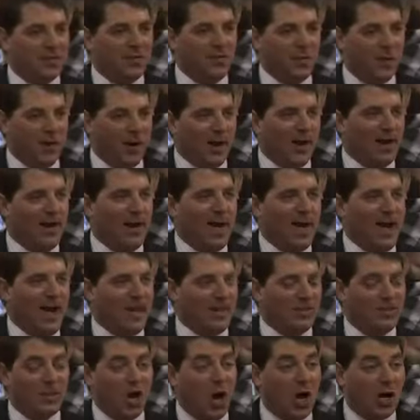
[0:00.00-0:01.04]
for it,
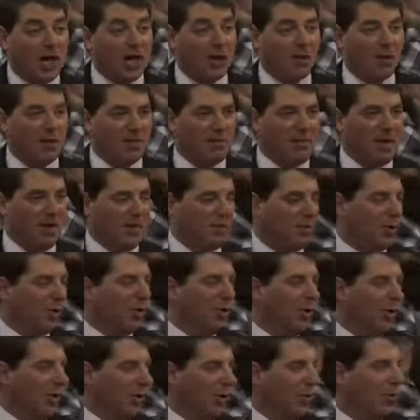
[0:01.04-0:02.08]
and talking with people
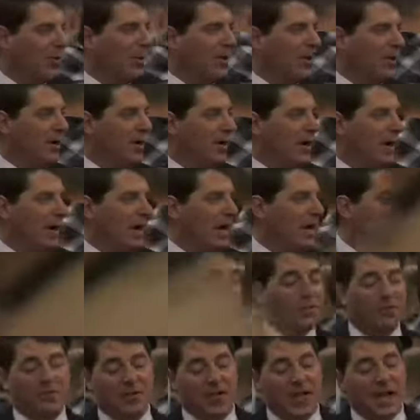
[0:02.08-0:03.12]
who uh,
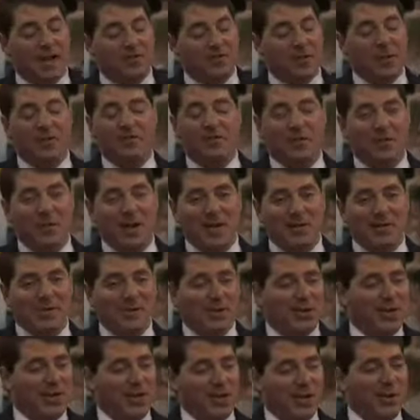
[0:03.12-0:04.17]
hopefully have the
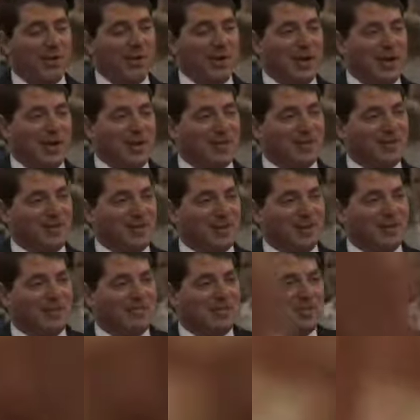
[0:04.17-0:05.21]
information that you need to,
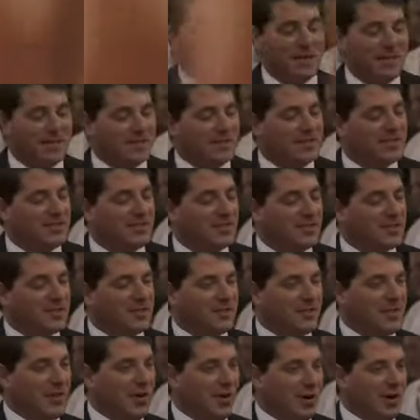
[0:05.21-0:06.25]
to make the best
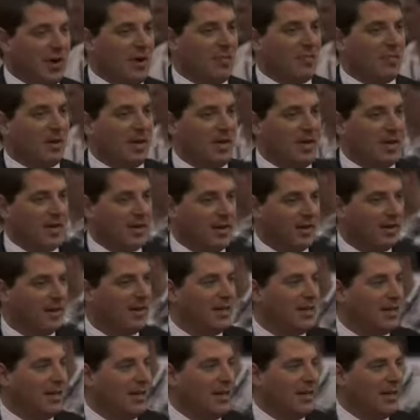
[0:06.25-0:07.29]
decisions for your company. And
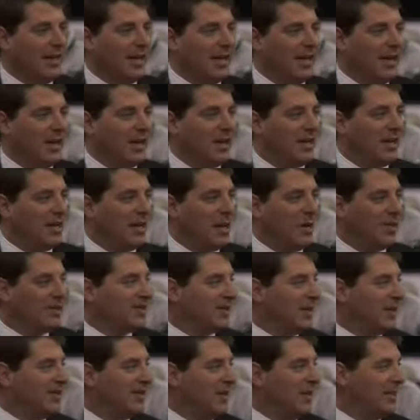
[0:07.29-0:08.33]
uh, you know,
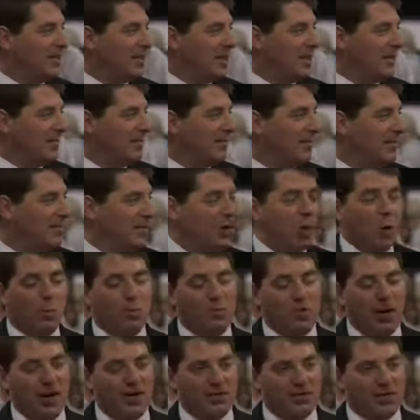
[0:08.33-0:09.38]
it's a it's a no
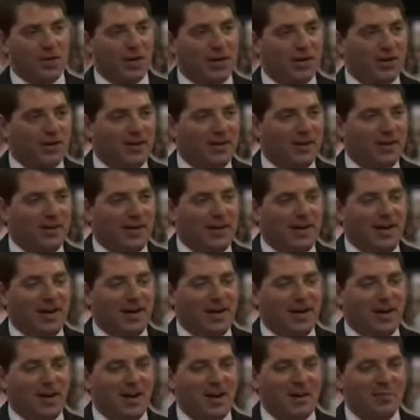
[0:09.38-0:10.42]
pressure.
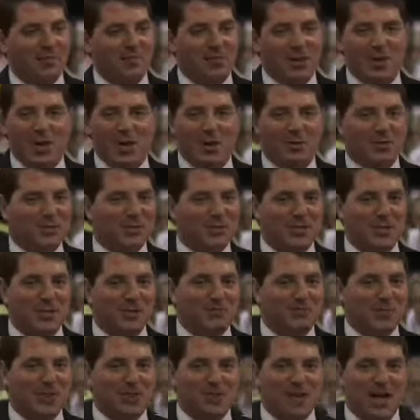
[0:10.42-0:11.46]
Um, you know, just
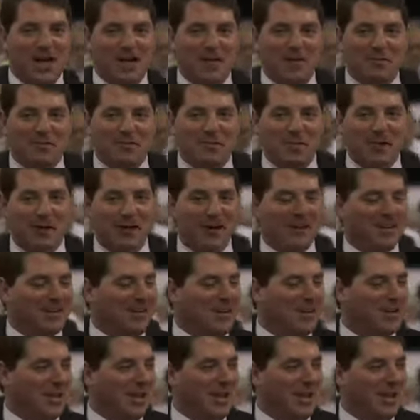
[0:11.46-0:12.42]
a, a lot of uh, a